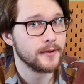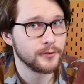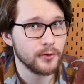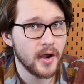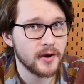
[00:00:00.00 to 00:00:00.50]

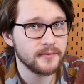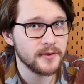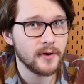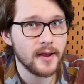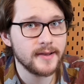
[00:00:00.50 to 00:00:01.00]
You heard me
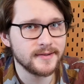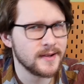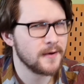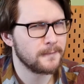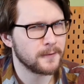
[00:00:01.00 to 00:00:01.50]
right,
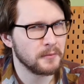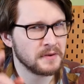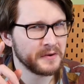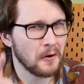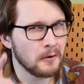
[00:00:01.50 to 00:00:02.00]
from
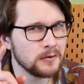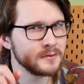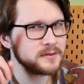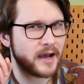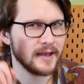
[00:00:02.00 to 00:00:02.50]
an
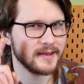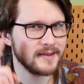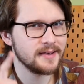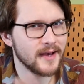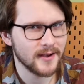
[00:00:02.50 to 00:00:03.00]
old
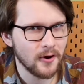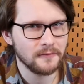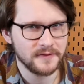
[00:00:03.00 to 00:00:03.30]
Ikea coffee